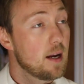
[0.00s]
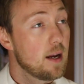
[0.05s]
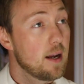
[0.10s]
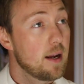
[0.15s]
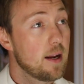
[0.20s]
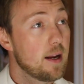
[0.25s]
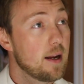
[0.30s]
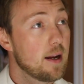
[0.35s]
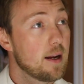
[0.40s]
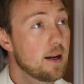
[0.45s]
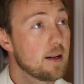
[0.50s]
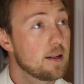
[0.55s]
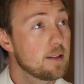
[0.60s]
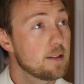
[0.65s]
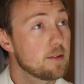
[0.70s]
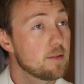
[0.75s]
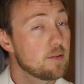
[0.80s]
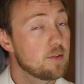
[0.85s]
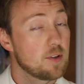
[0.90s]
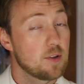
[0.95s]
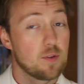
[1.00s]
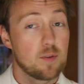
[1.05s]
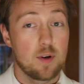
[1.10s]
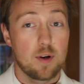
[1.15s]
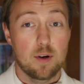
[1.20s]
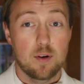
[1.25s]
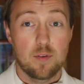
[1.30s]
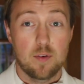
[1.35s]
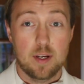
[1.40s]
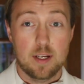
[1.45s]
and feel
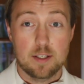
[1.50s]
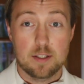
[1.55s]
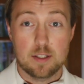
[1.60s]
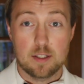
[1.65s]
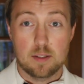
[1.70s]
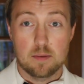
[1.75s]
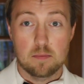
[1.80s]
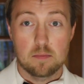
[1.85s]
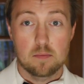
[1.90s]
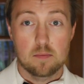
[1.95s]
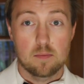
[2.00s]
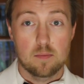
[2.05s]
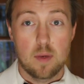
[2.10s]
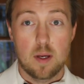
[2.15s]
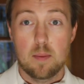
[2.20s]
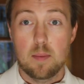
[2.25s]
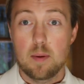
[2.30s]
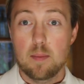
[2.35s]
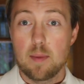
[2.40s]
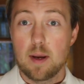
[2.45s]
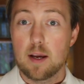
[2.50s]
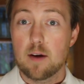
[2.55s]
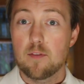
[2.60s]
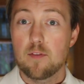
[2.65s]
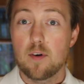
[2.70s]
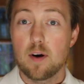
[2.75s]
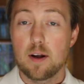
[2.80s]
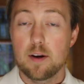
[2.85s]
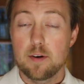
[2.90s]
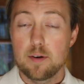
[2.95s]
very fancy. Maybe make a
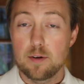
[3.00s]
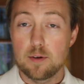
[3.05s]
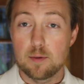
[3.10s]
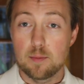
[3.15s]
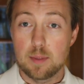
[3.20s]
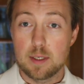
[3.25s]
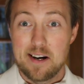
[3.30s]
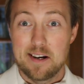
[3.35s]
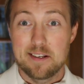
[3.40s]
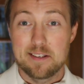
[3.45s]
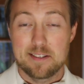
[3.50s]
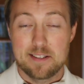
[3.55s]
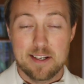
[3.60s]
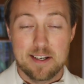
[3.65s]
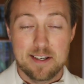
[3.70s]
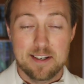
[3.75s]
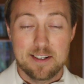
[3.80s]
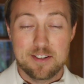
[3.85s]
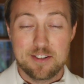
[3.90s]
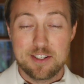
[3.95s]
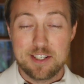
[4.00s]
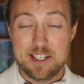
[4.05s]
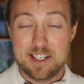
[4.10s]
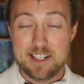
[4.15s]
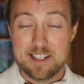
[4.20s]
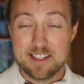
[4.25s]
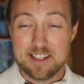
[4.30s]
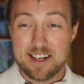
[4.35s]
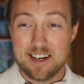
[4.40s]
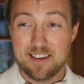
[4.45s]
fondue. A ton of
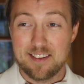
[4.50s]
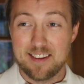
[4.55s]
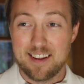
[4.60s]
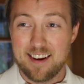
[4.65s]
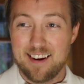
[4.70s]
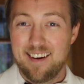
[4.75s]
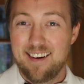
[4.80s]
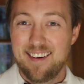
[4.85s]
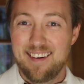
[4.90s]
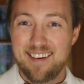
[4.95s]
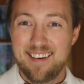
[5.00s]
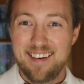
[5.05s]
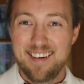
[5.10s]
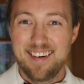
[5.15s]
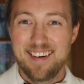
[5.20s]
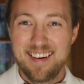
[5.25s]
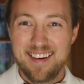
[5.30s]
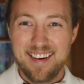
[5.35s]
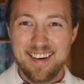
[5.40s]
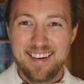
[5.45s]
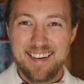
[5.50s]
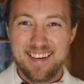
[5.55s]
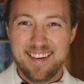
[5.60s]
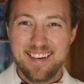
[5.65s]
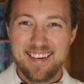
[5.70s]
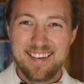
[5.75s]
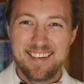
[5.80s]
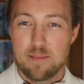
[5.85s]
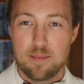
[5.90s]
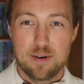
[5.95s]
cheese out there.
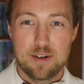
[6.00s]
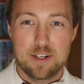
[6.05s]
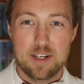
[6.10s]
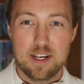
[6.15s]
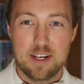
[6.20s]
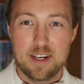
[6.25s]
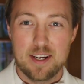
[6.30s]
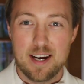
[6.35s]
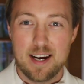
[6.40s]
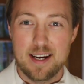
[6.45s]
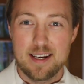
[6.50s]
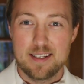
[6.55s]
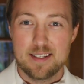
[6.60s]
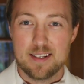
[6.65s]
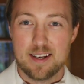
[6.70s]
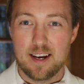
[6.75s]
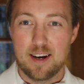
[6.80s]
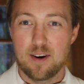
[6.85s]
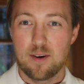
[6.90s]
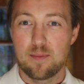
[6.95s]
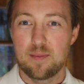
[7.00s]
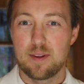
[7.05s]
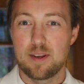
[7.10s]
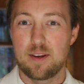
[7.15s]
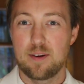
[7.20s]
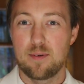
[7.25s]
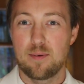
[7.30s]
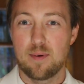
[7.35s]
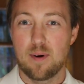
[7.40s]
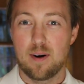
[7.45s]
Appreciate you guys. I hope that
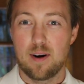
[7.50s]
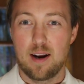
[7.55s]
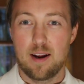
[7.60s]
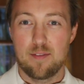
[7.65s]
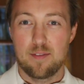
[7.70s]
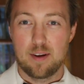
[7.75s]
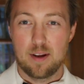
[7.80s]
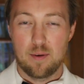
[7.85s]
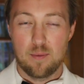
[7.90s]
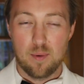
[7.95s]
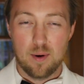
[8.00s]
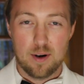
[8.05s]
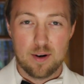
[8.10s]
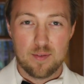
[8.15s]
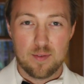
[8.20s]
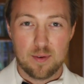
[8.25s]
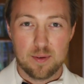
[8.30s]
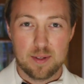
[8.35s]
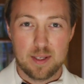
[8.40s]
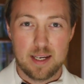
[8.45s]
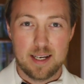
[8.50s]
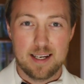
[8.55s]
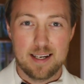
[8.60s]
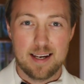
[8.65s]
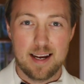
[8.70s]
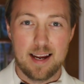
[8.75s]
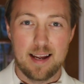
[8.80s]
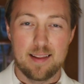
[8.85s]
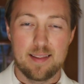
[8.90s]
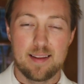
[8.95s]
you are having a wonderful day
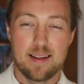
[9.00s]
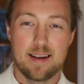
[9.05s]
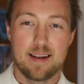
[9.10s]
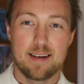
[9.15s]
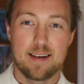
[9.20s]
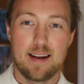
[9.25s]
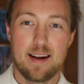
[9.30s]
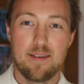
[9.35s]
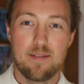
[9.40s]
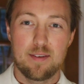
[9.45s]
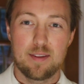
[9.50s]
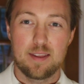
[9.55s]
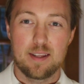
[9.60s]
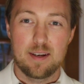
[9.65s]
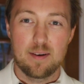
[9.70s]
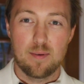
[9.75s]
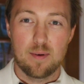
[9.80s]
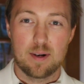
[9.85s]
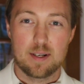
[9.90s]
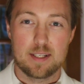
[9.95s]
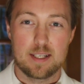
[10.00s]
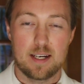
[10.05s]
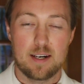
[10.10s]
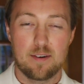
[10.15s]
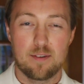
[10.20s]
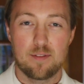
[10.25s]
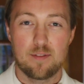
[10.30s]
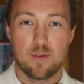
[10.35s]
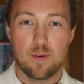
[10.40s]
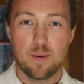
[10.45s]
and that everything works
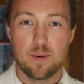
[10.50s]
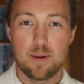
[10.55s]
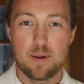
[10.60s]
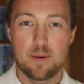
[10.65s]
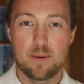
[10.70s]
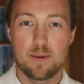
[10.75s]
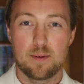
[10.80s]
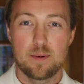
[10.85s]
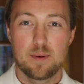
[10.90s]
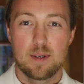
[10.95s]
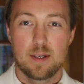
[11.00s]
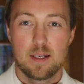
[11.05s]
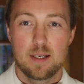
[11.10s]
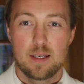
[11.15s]
out for you.